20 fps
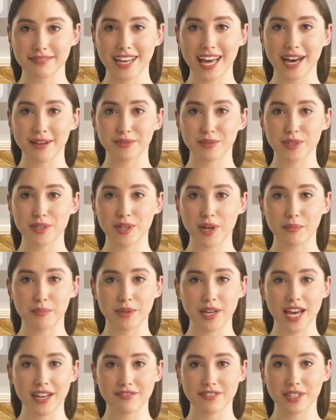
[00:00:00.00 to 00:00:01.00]
After you
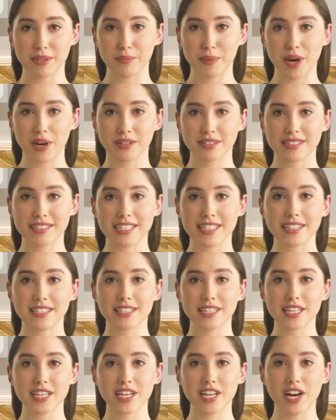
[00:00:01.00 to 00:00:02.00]
apply for the policy,
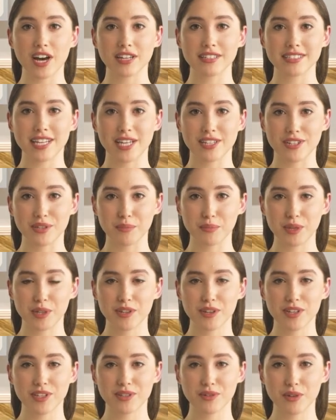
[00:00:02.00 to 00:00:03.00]
contact your
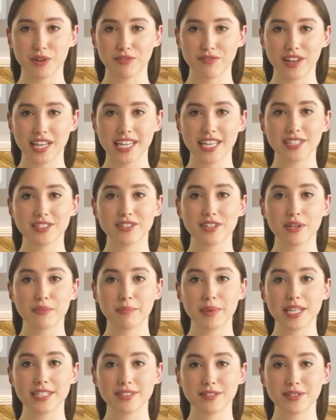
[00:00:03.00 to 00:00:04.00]
brokerage or financial
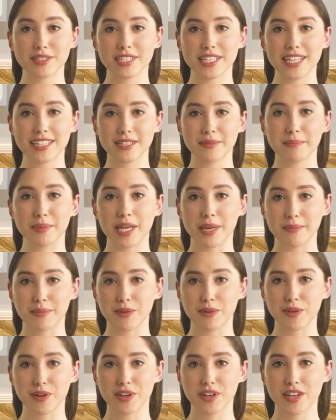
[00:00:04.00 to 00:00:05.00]
advisor to get the
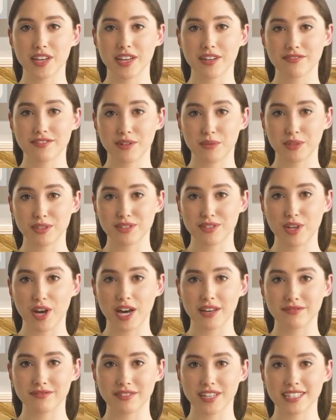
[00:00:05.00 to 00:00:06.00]
paperwork for
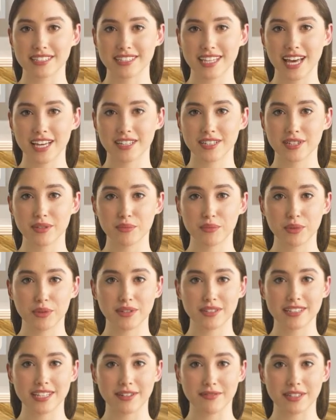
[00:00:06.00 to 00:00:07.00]
withdrawing funds under the
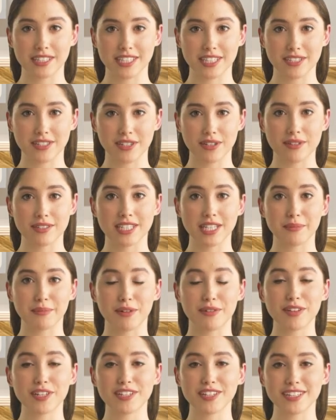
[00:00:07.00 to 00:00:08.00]
Rule 72T
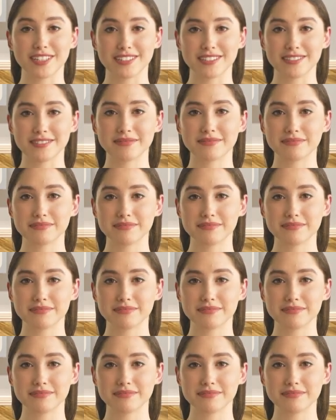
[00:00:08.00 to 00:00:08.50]
provisions.